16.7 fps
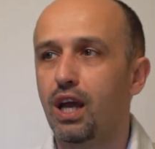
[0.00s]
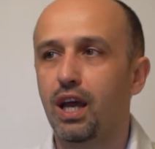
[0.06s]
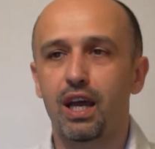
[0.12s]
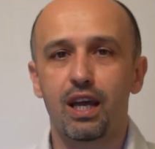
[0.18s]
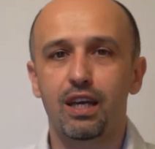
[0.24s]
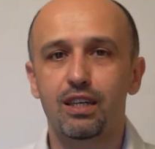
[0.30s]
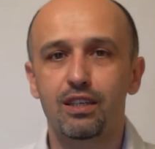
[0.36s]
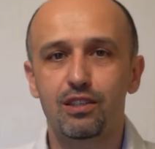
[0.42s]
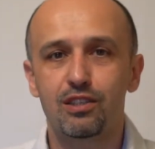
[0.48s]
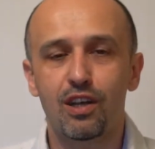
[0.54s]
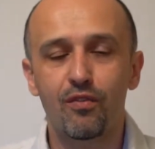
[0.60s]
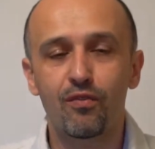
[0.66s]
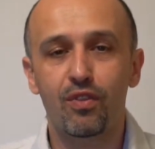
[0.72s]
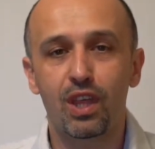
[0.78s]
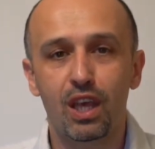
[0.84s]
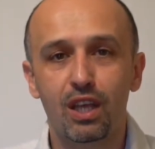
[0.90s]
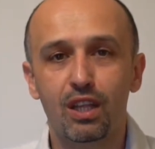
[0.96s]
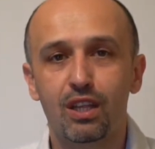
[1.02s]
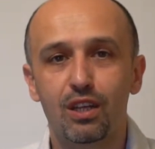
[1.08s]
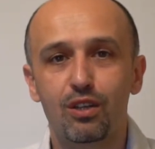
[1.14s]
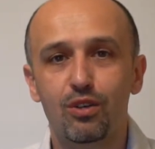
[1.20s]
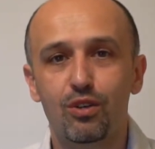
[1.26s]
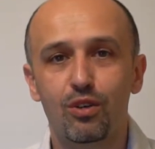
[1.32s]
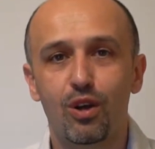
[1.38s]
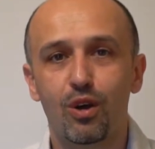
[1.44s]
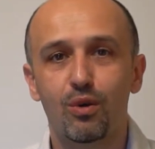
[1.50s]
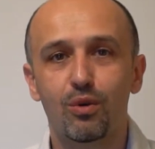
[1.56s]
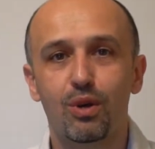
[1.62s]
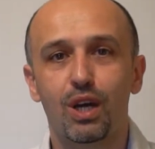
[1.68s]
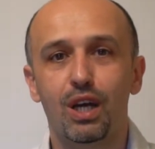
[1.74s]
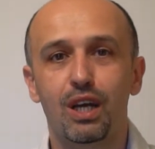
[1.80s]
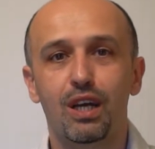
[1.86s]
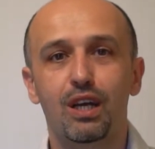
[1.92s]
uh, something that, you know,
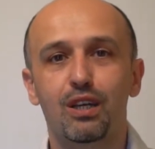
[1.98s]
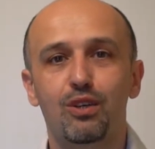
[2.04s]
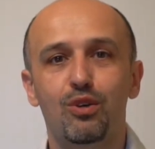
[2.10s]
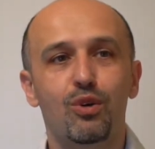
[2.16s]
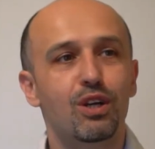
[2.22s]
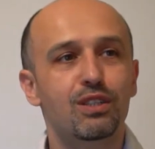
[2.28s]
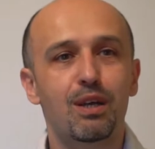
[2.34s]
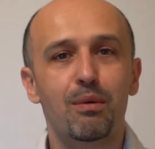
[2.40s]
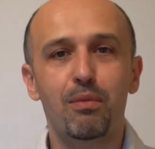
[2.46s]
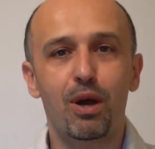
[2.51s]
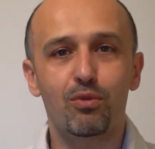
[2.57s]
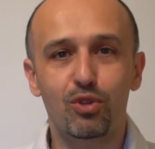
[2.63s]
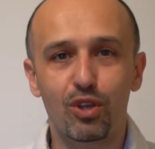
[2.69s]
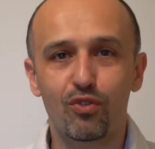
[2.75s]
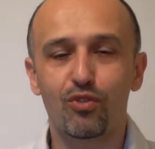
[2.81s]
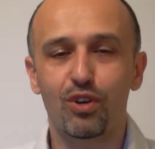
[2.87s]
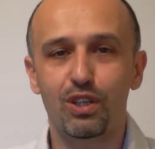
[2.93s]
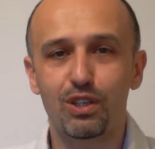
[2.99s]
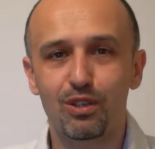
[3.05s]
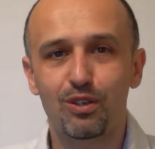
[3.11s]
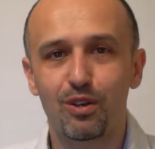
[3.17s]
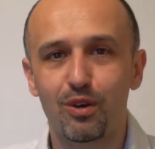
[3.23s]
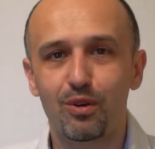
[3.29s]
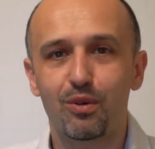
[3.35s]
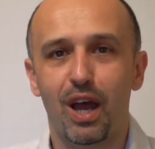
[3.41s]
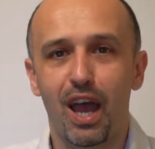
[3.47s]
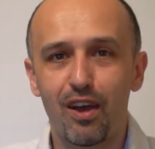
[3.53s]
uh, you are somehow different, you know,